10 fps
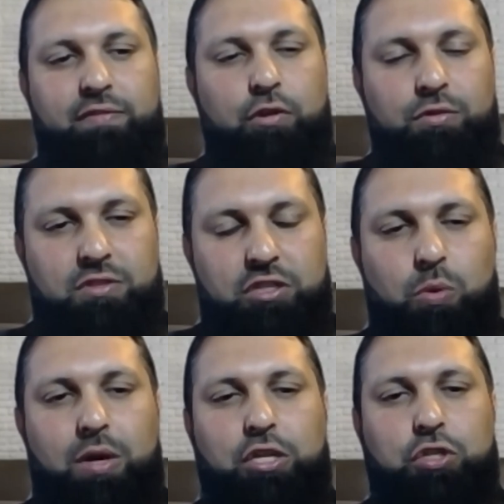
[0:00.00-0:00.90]
your own
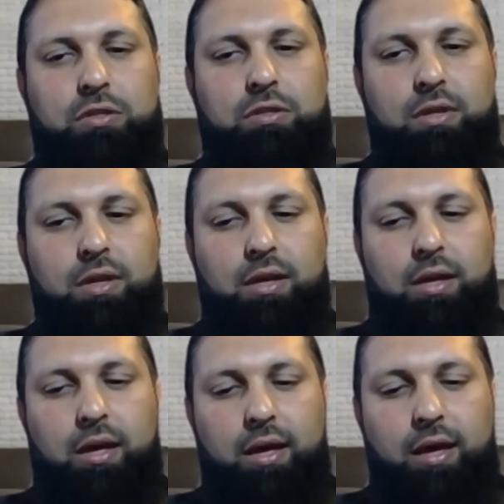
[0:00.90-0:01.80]
situation,
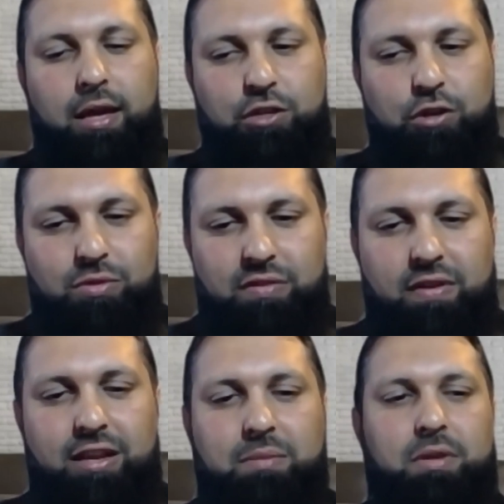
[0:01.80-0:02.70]
and your own
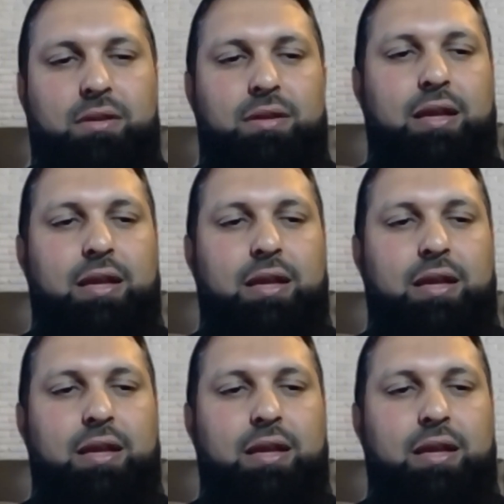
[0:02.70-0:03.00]
development.